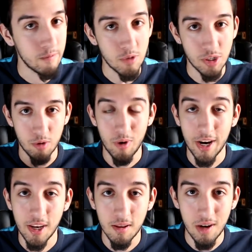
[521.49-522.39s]
from just a
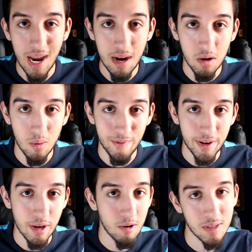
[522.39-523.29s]
regular at-home
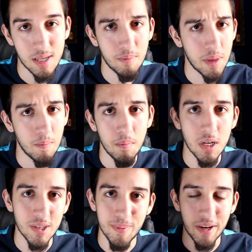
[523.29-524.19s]
video to something
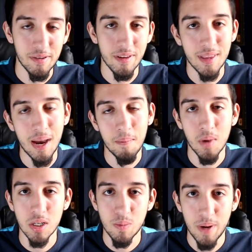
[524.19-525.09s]
much bigger than that,
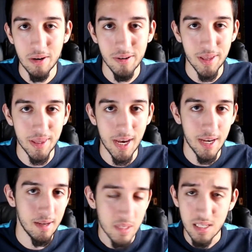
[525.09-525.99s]
much better than
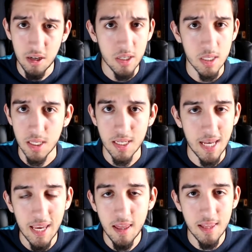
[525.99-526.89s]
that. Seriously,
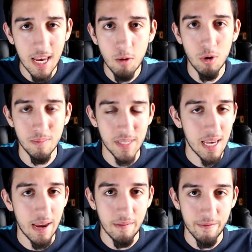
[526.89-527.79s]
take what I'm
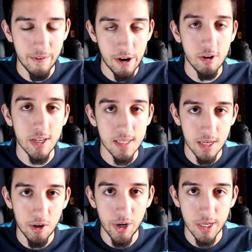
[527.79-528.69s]
saying very
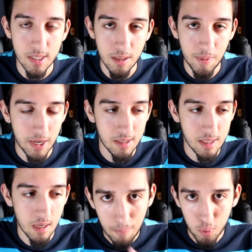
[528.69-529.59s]
seriously,
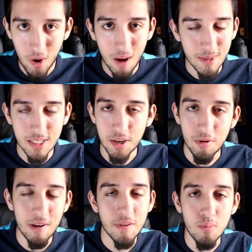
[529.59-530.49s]
because I promise
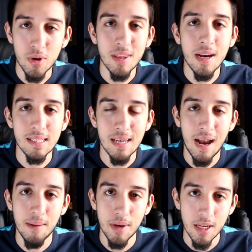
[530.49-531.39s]
you, if you put that
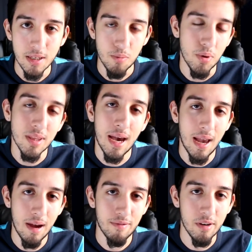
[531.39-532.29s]
time in, you put
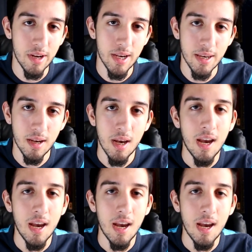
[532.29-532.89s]
that effort in,